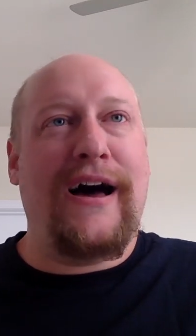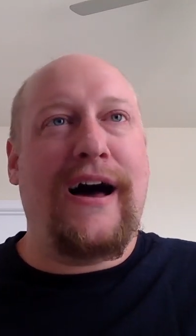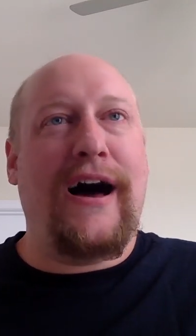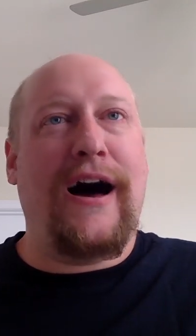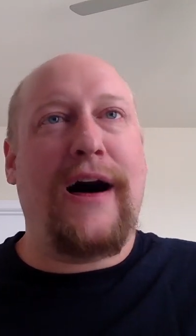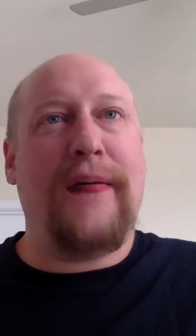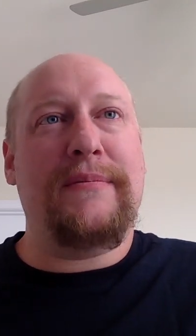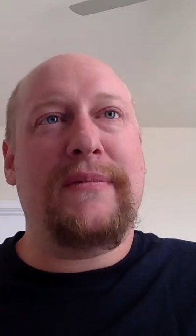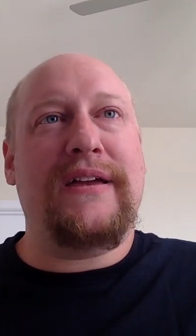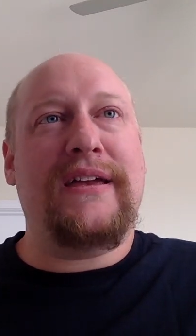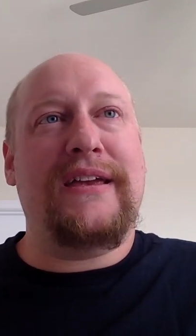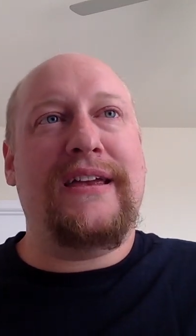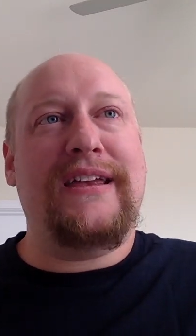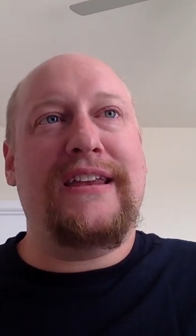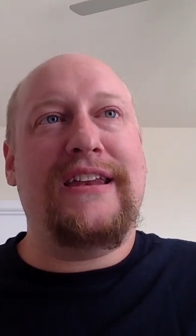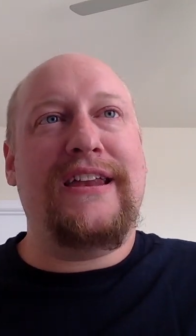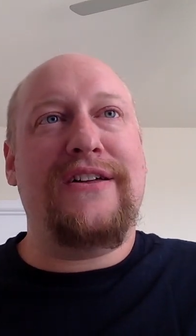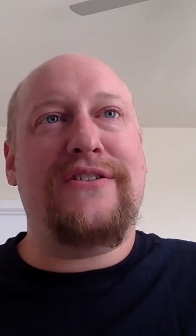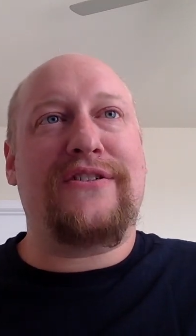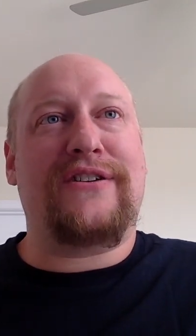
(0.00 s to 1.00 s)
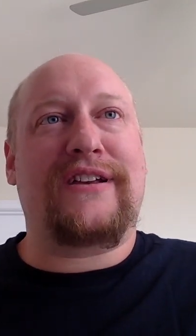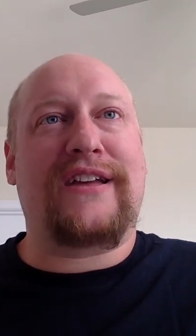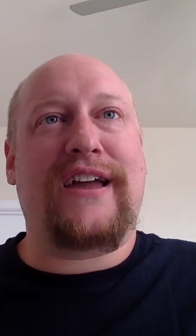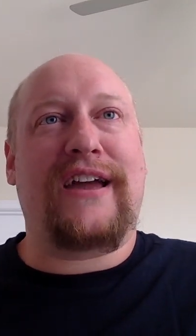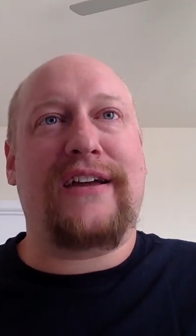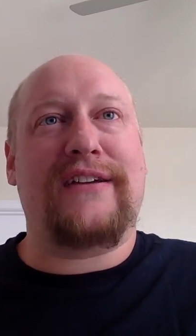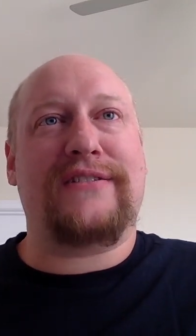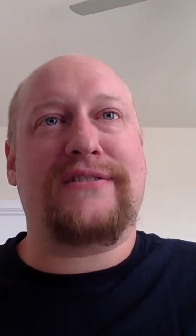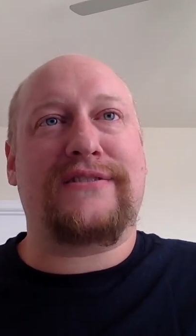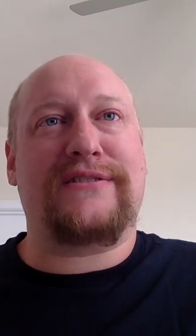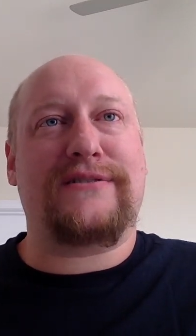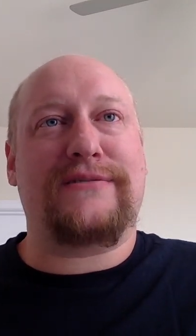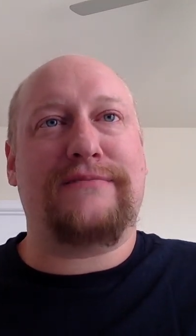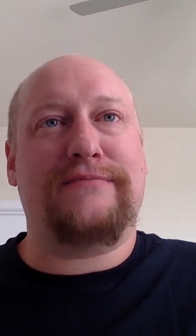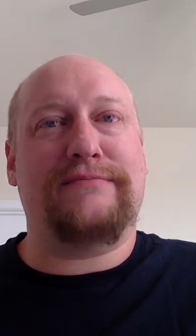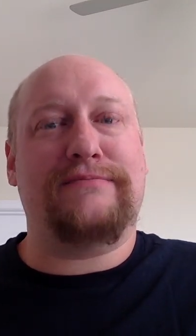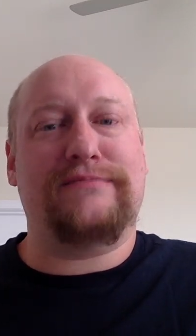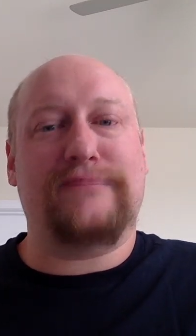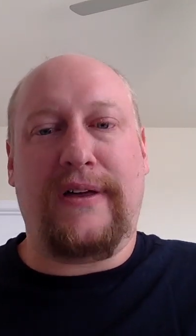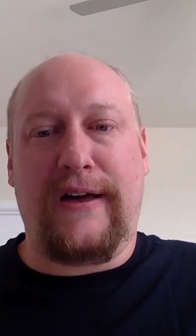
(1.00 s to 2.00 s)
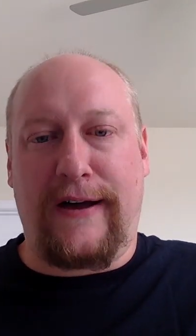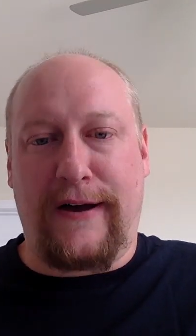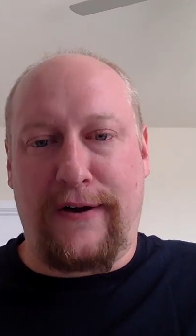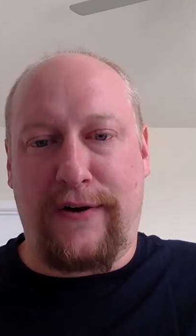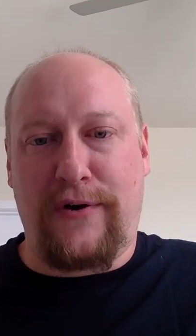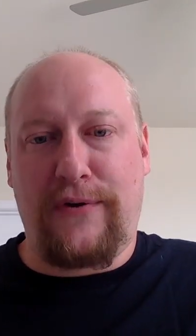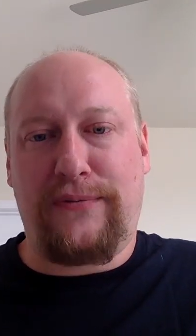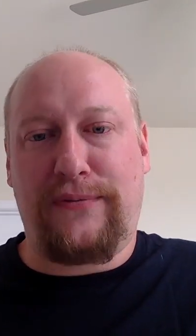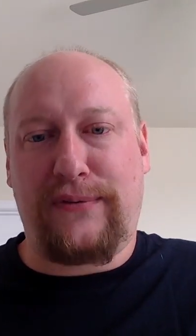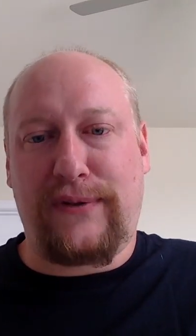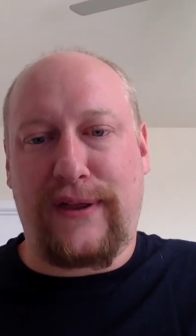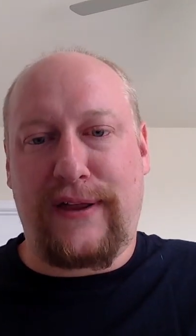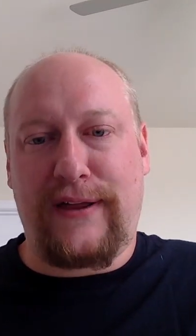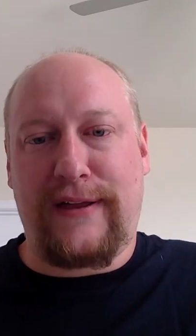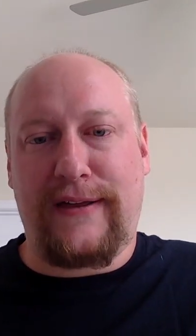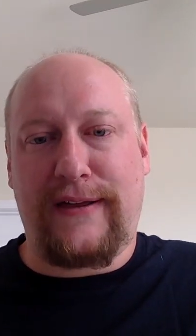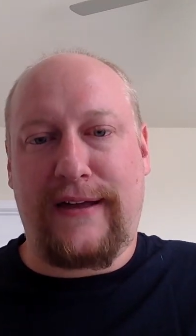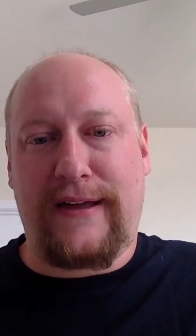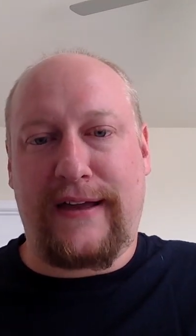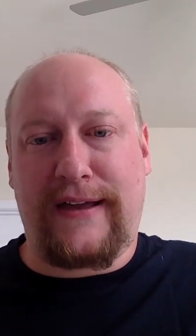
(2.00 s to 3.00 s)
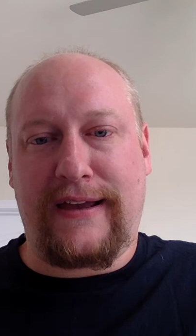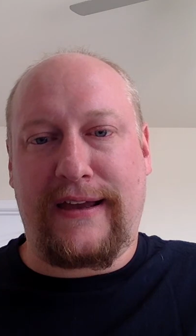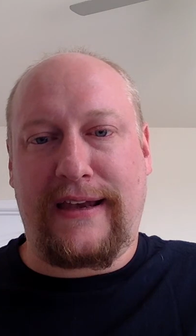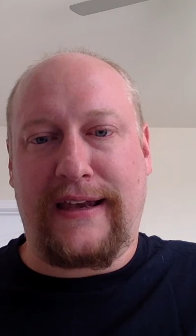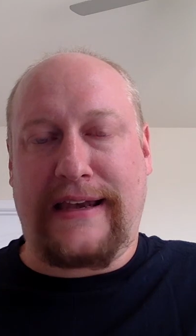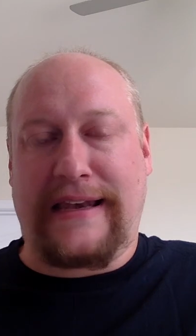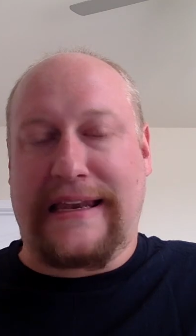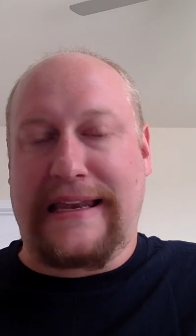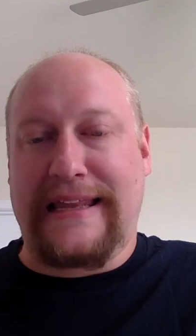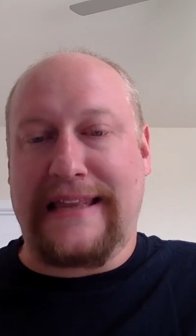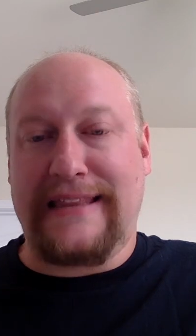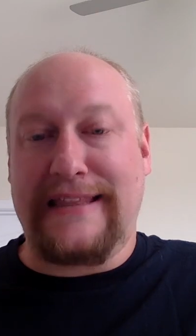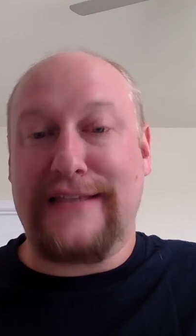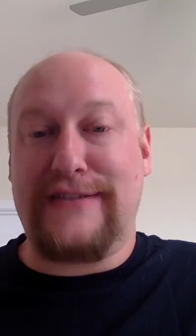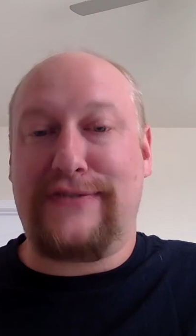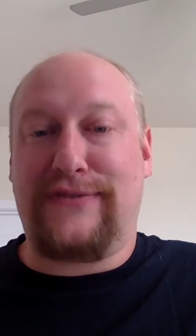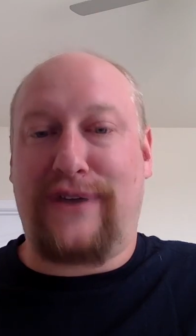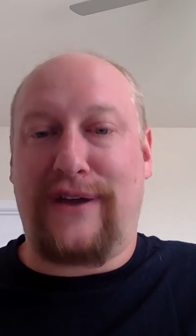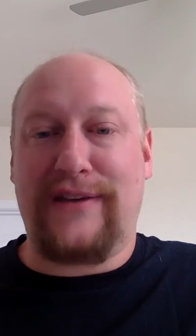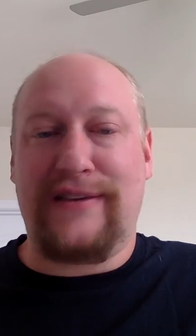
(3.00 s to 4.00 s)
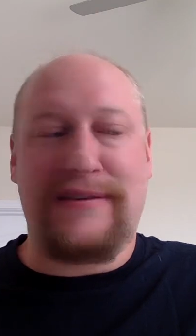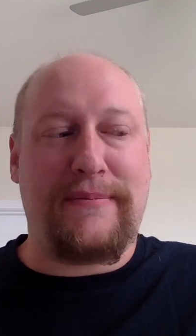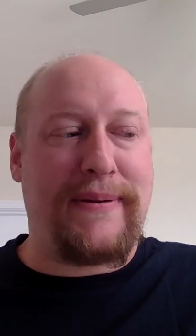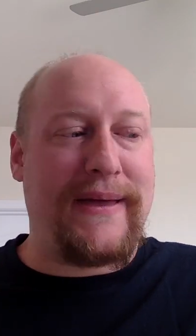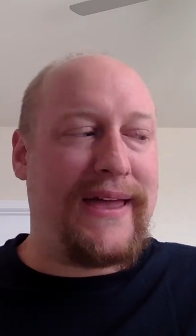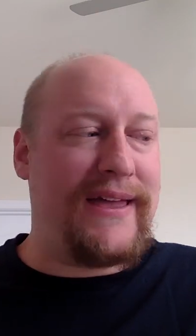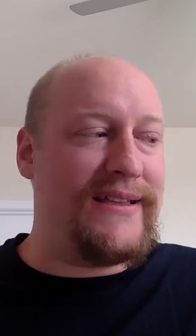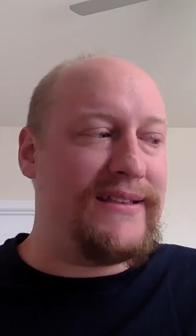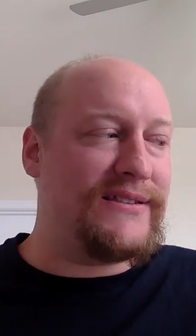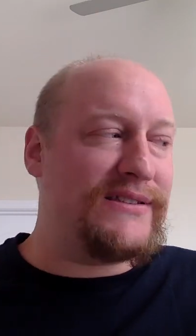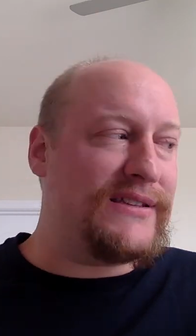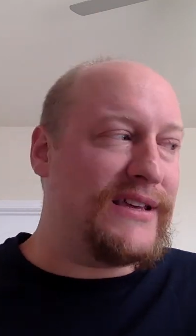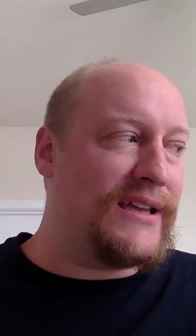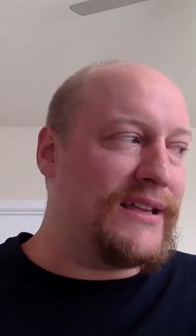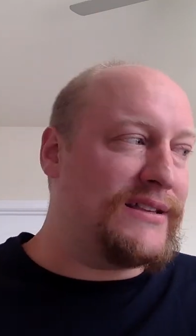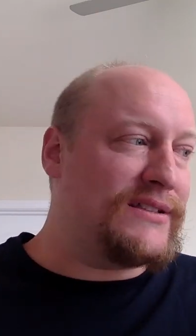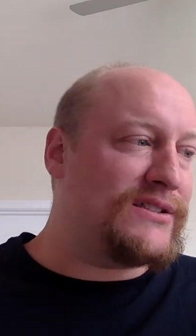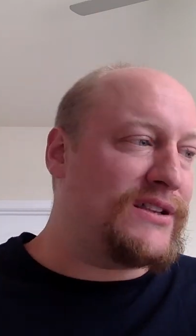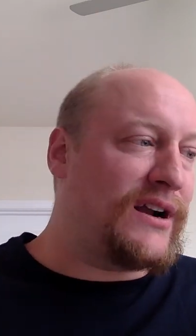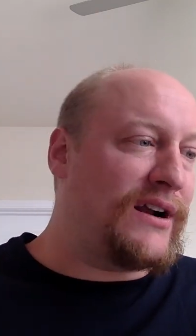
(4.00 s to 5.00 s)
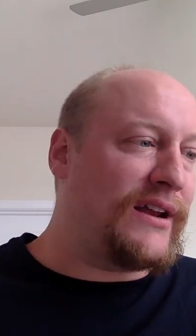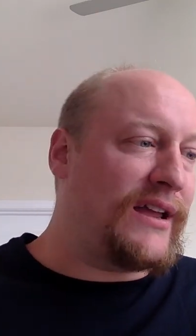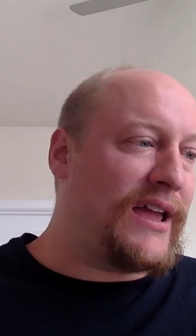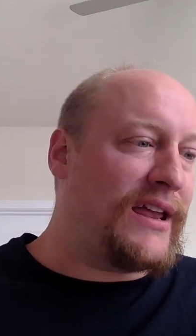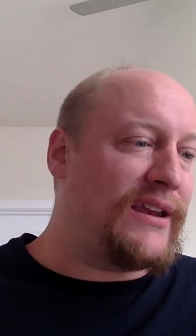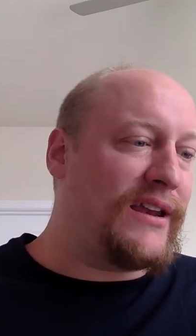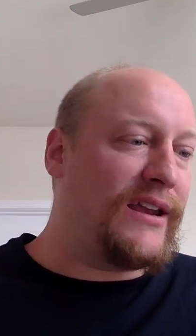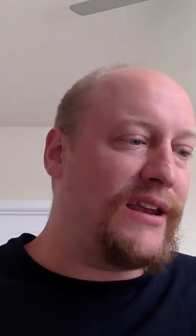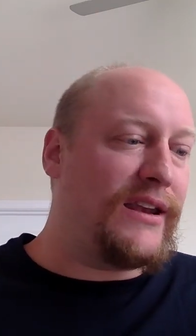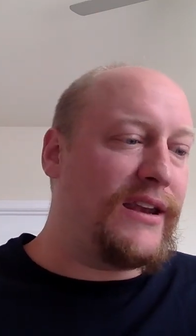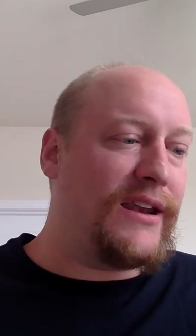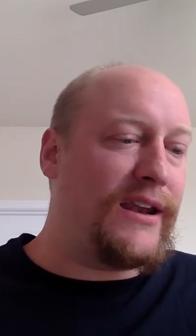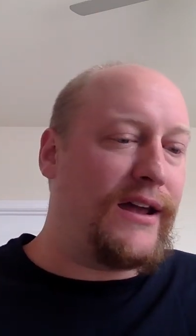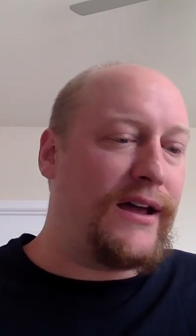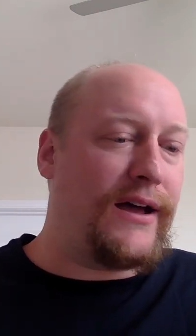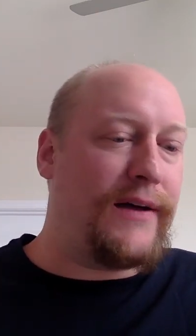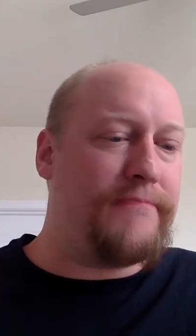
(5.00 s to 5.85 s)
In either case, hopefully I can at least find the paints and start getting